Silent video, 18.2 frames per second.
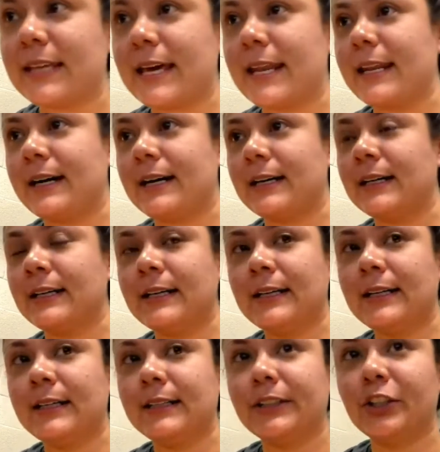that,
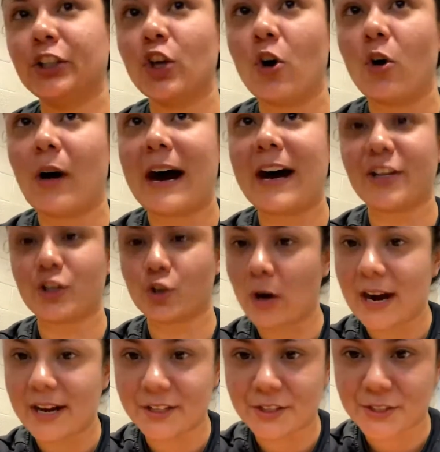you know, I
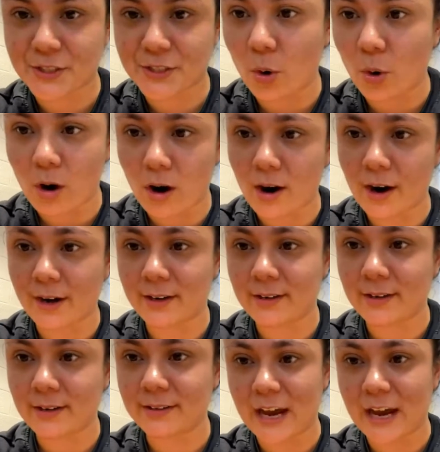tried so hard.